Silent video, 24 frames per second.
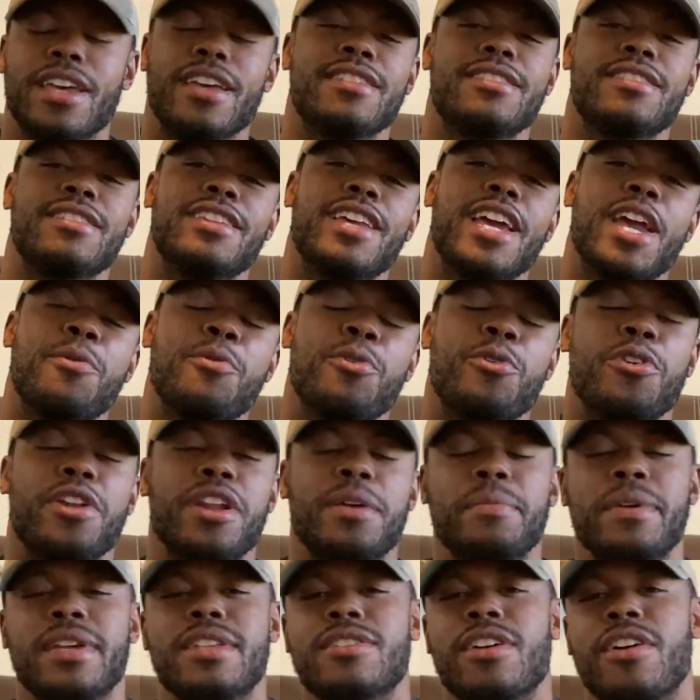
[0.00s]
and today we're going to
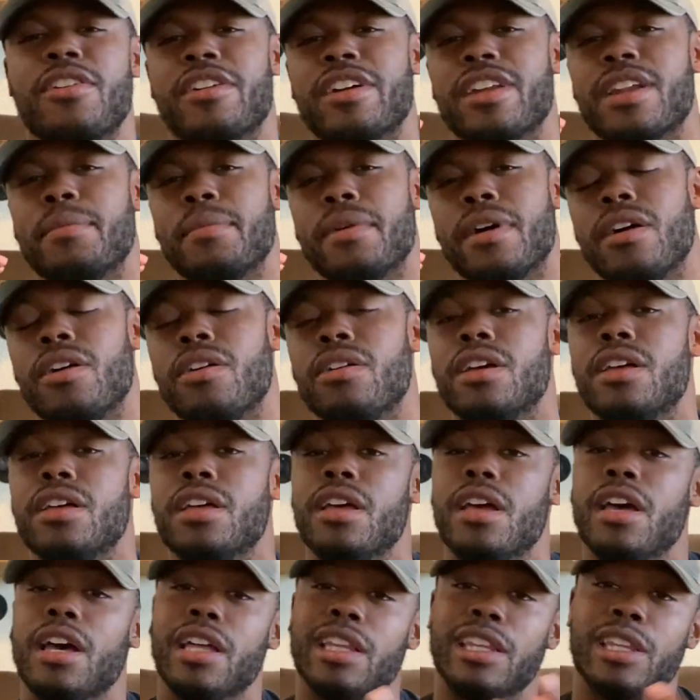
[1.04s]
be talking about
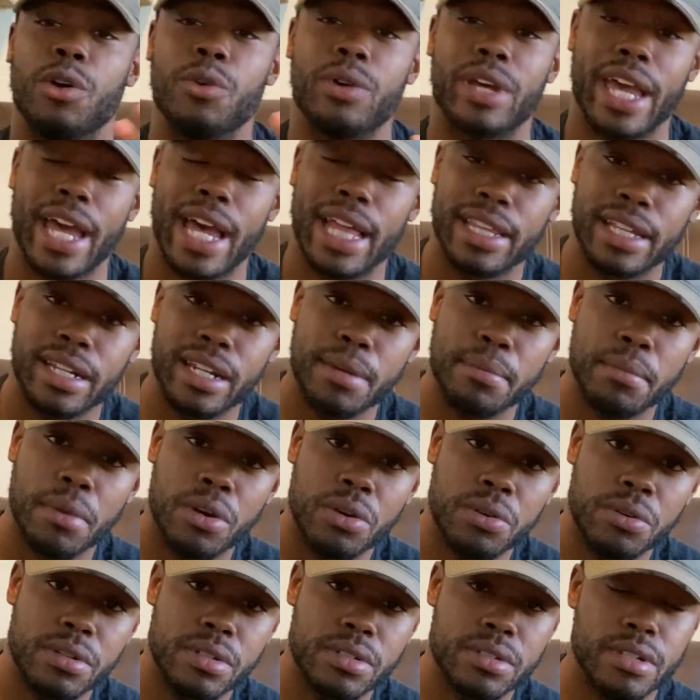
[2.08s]
Locality
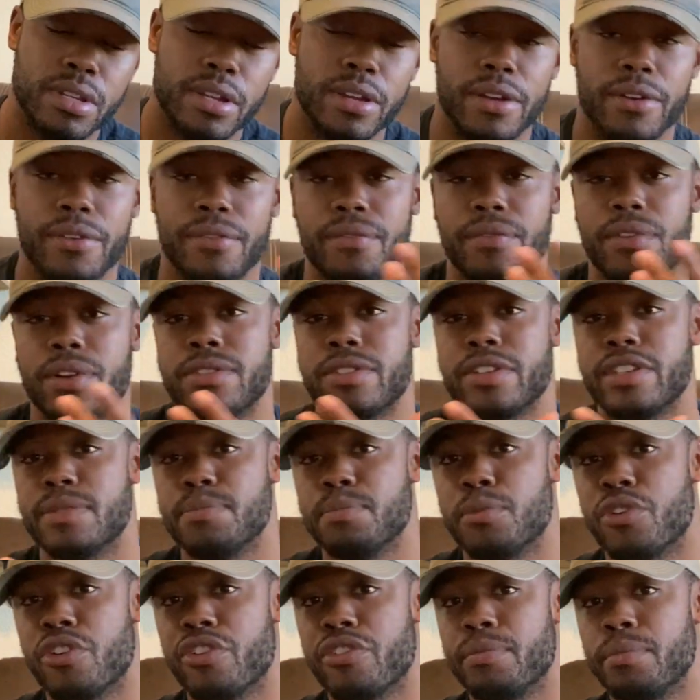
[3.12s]
Boas versus
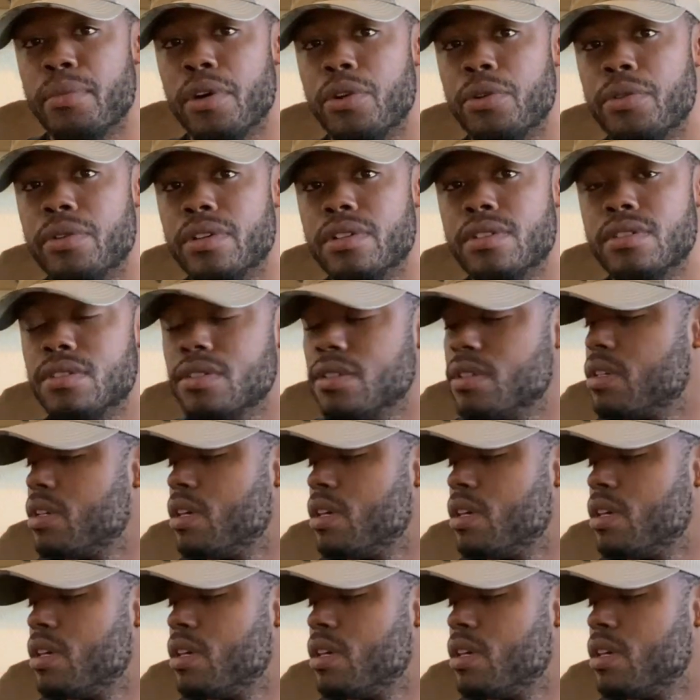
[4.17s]
Morph Boas.